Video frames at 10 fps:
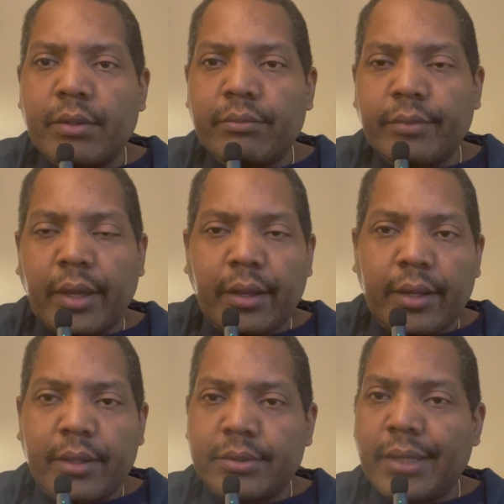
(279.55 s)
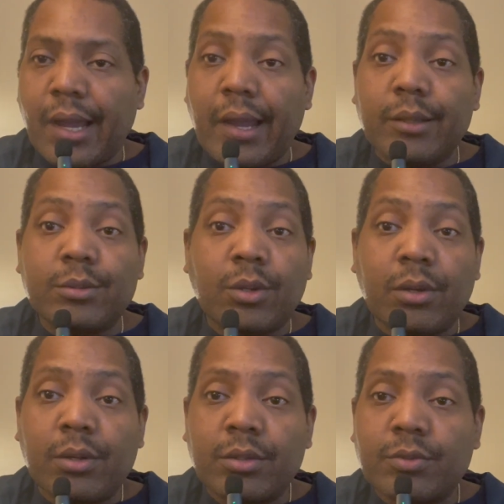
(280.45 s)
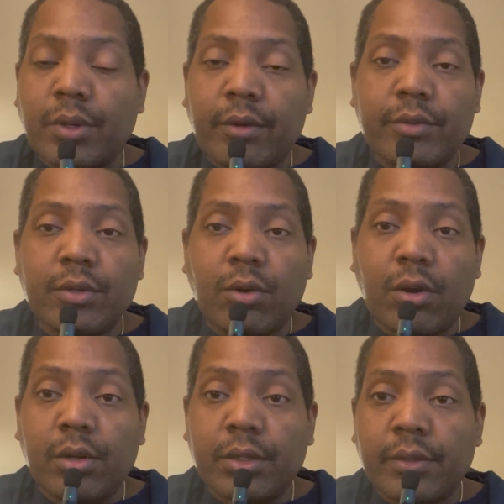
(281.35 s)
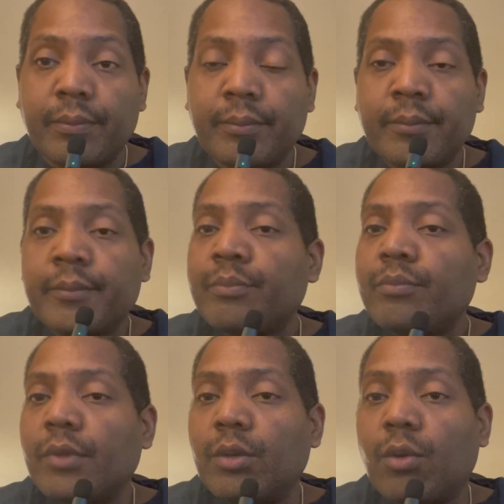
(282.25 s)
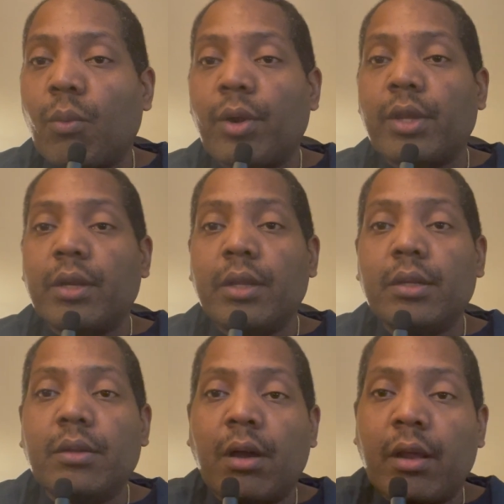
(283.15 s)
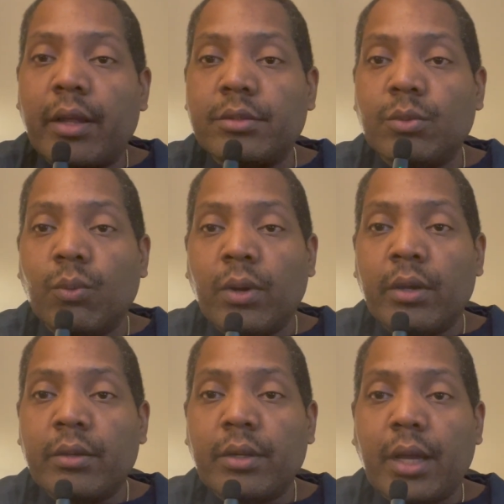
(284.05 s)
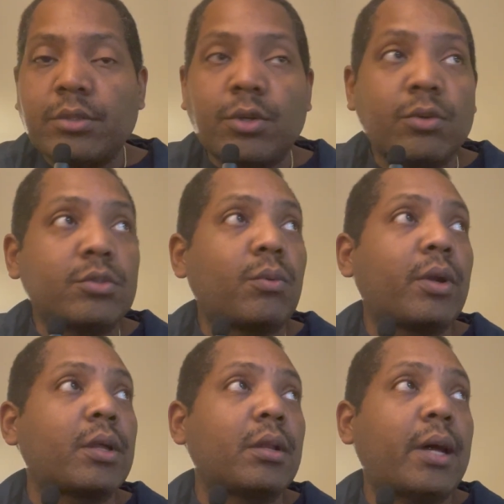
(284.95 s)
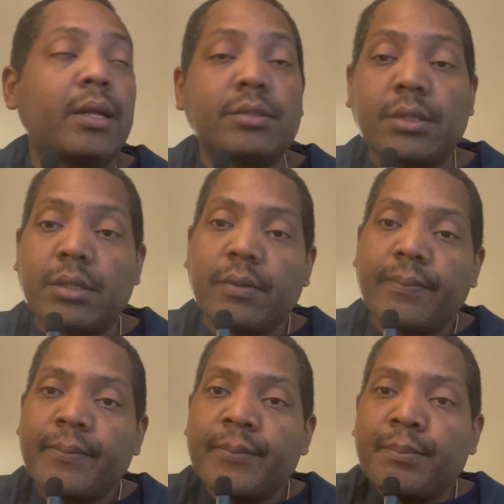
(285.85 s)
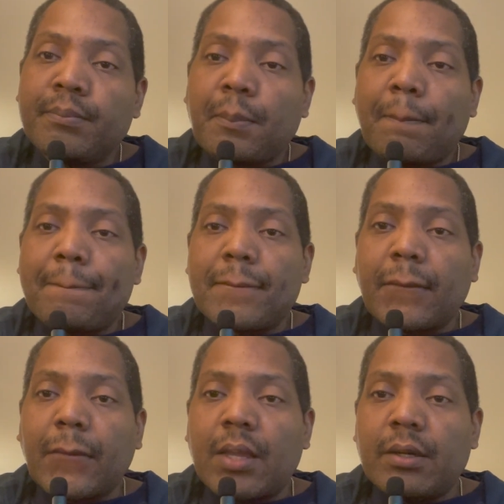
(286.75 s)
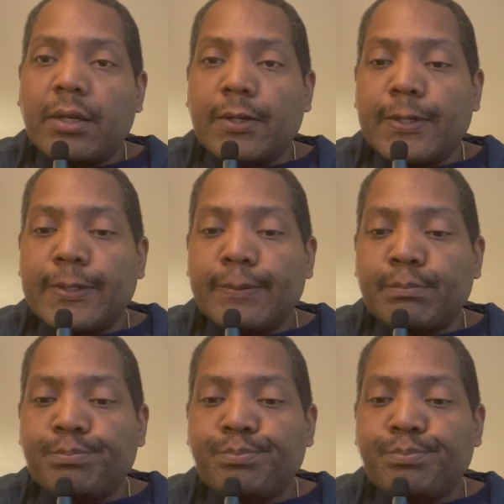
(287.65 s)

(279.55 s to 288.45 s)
like, I guess, guide songs, whatever you call it. You can work in any DAW that you want. I chose to work in Logic. Um,